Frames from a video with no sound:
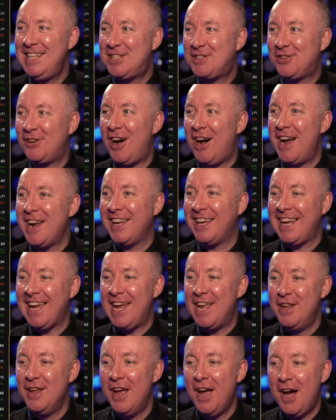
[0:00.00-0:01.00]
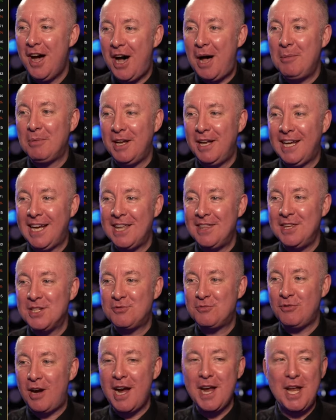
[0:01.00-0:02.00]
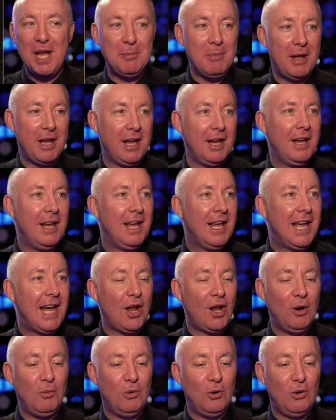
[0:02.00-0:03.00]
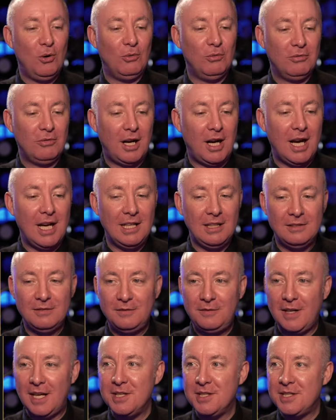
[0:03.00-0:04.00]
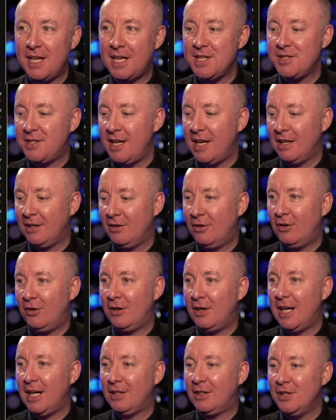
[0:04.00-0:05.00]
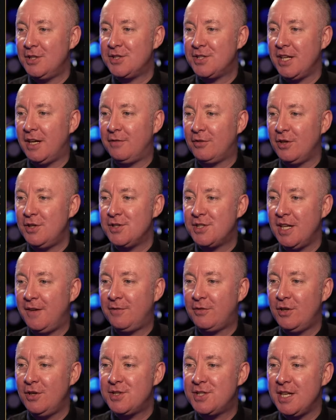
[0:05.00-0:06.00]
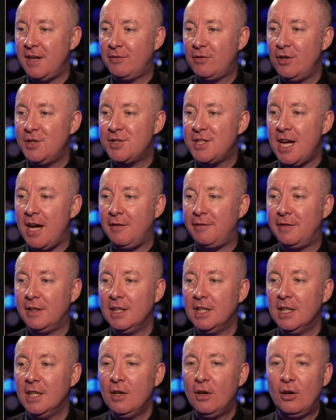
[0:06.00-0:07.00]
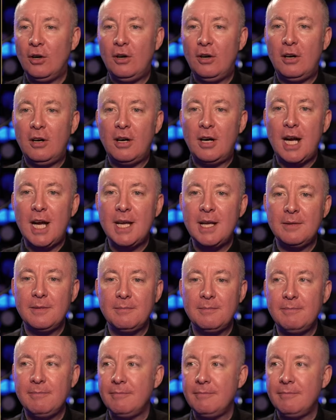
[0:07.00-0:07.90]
He's trying again. I'm going to get this right in a minute. Hello all. Right. Fantastic. All right. Good stuff. Good stuff. Good stuff. Good stuff. All right.